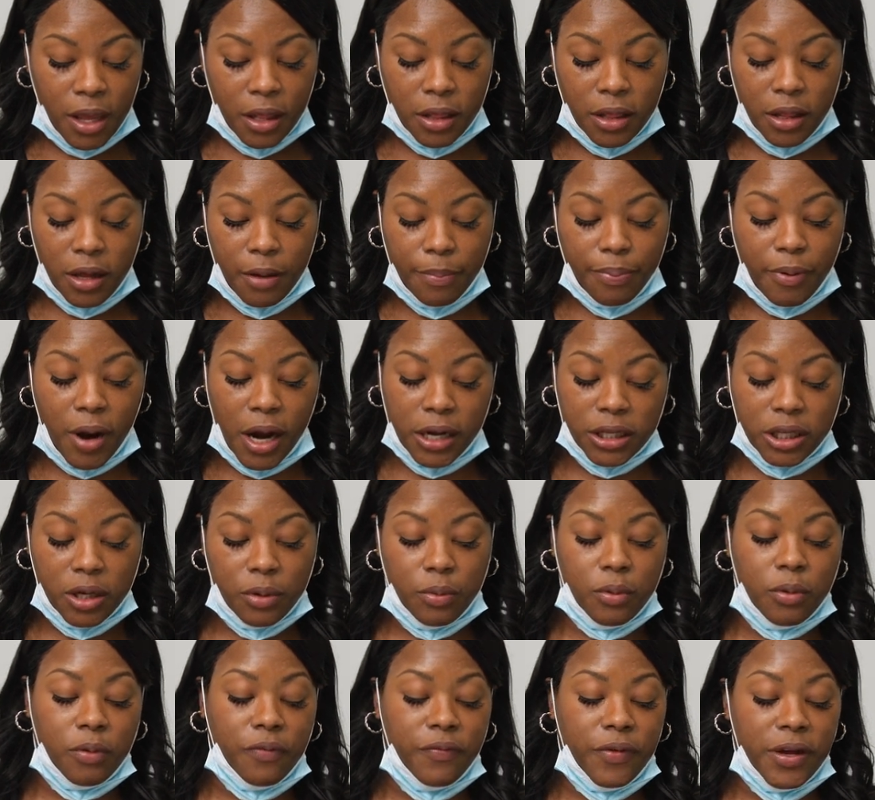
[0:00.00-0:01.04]
The proctor
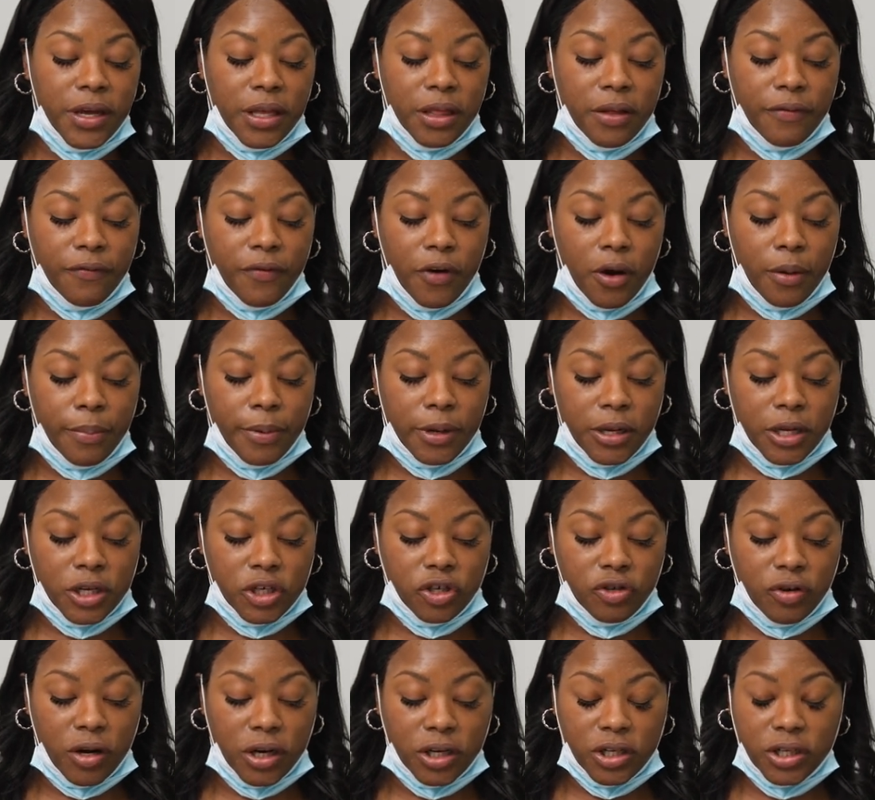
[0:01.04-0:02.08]
will read the verbal
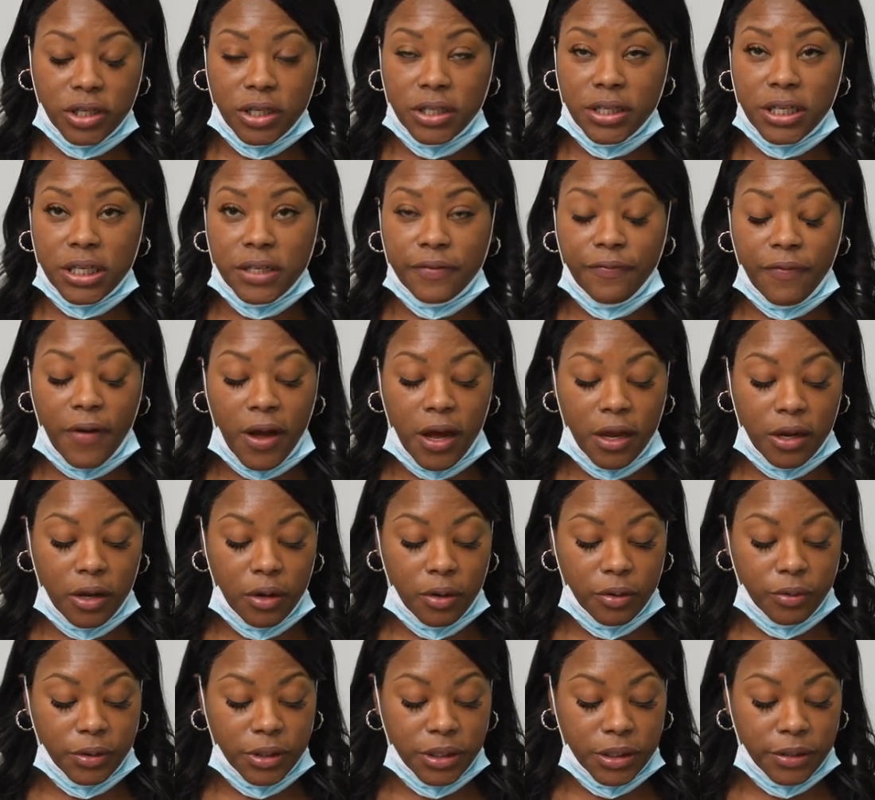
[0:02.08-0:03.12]
instructions as
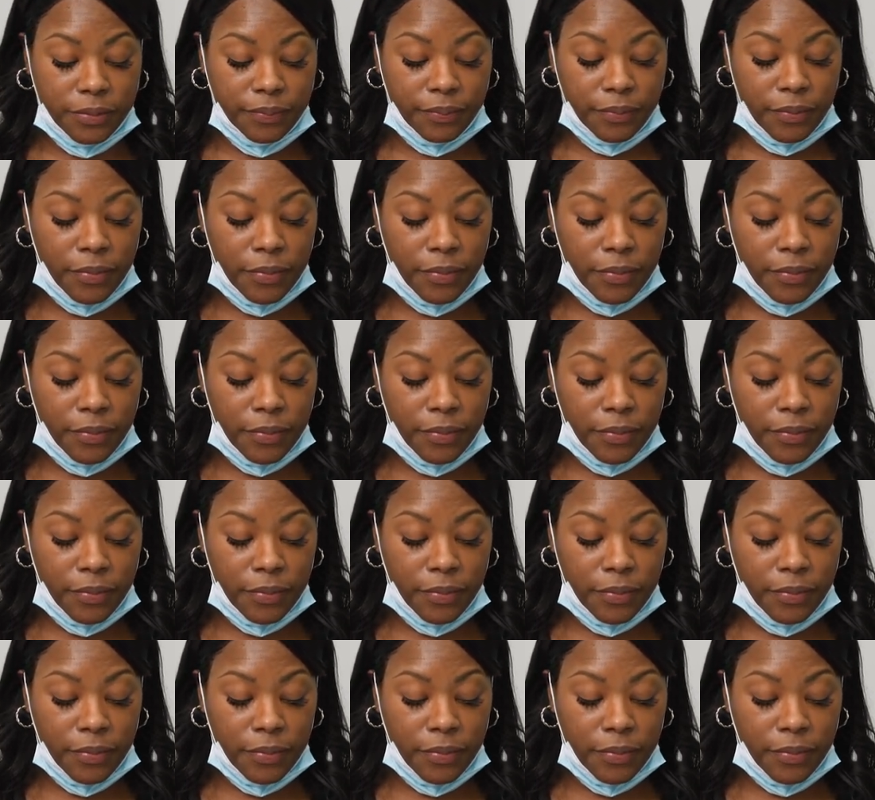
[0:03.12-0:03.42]
follows.